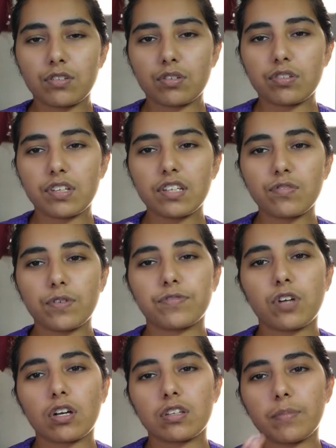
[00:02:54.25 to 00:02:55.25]
So since we've
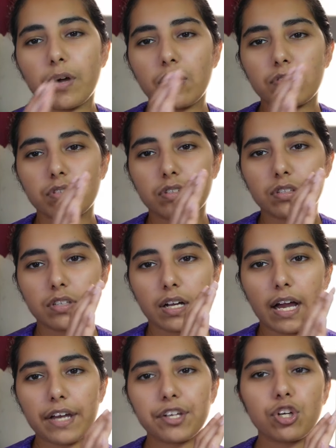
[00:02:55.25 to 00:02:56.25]
talked about the
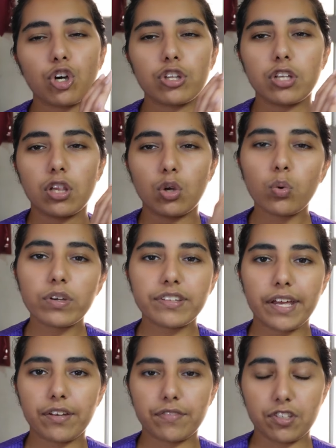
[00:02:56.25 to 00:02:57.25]
cardio on the
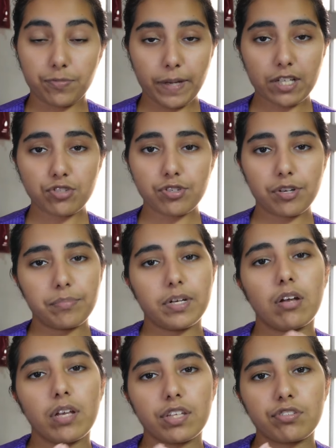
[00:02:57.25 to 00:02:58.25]
lowest end of the spectrum,
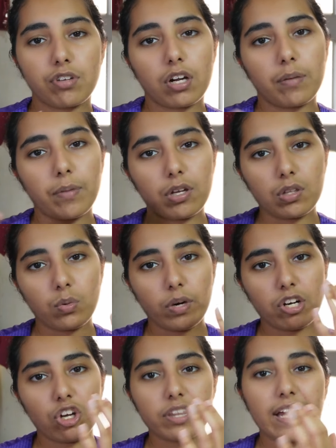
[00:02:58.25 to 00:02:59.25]
now let's talk about the
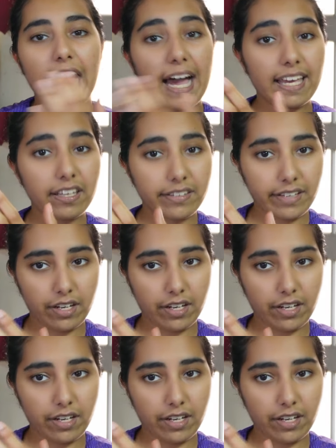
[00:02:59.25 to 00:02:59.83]
one on the highest